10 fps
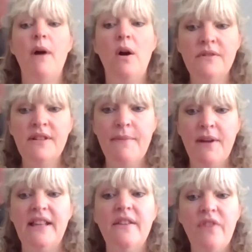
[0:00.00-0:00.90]

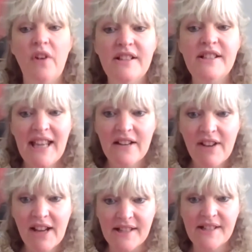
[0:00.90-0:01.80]
Ultimately, the
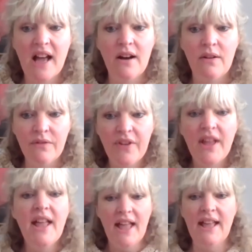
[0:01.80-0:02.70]
volunteering itself
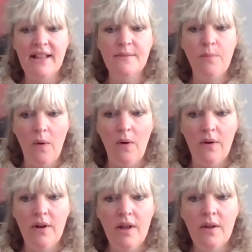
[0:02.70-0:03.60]
is
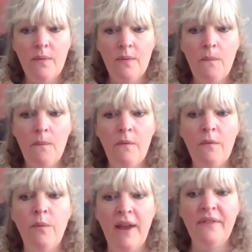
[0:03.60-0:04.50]
what
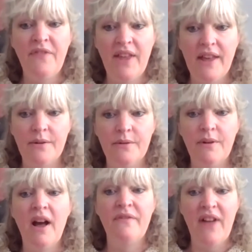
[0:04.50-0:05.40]
we
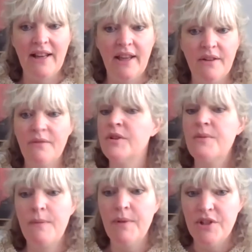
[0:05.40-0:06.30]
feel a value,
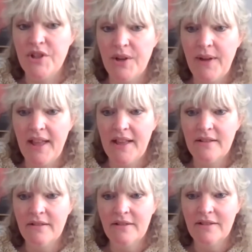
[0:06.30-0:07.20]
because we wouldn't do it.
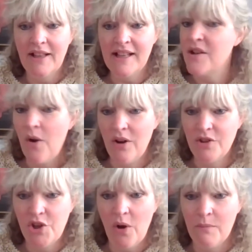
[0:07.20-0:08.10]
It's not our
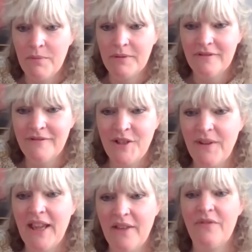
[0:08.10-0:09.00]
job. We're
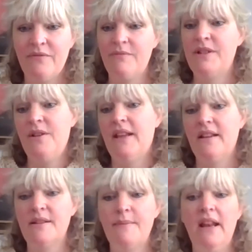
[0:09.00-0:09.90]
doing it
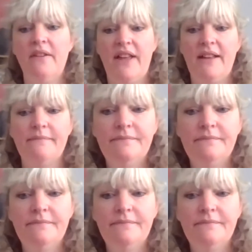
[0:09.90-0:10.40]
because we love it.